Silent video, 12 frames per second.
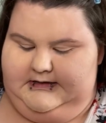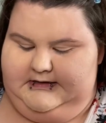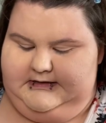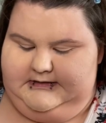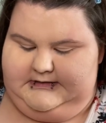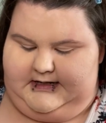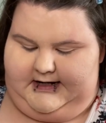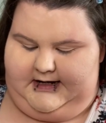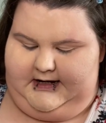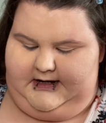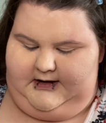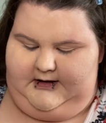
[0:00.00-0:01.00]
set it
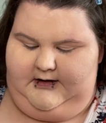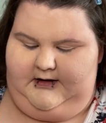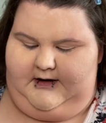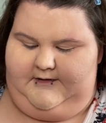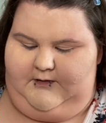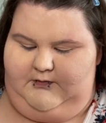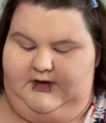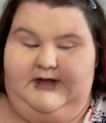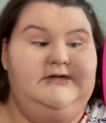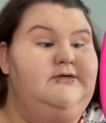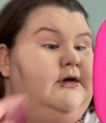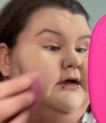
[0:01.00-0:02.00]
here and then we're
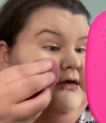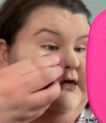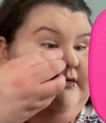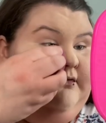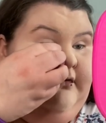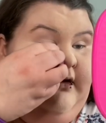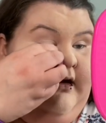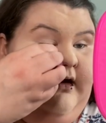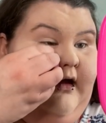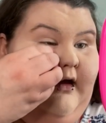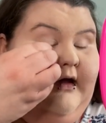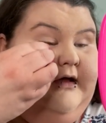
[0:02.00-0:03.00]
just going to
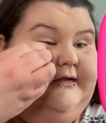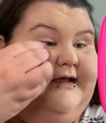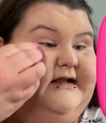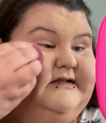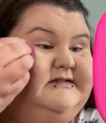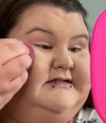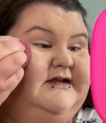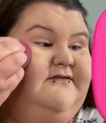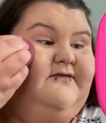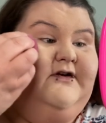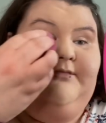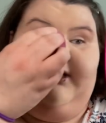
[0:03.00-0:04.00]
let it sit
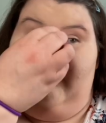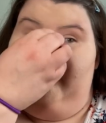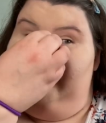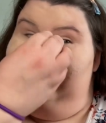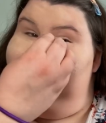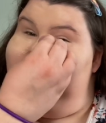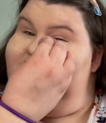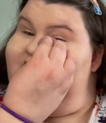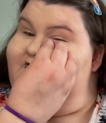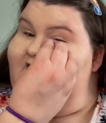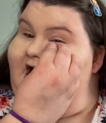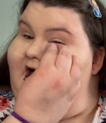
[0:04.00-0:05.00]
for about
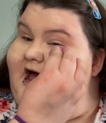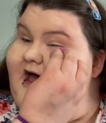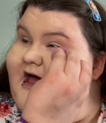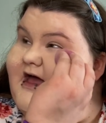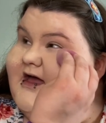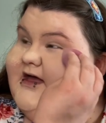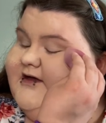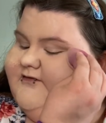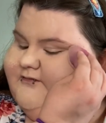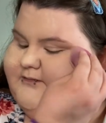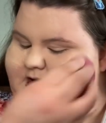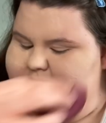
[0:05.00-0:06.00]
five
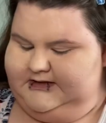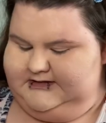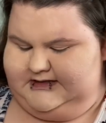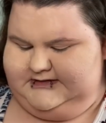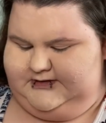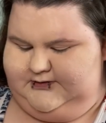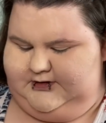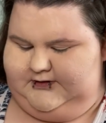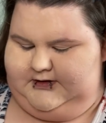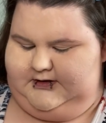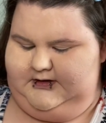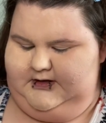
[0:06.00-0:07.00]
minutes. That's usually
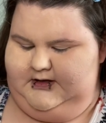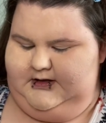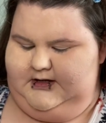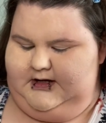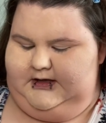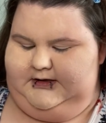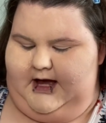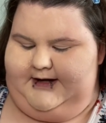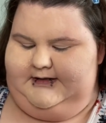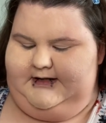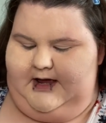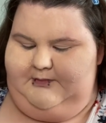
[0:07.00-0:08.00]
the a lot of
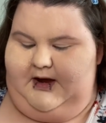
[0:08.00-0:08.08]
time I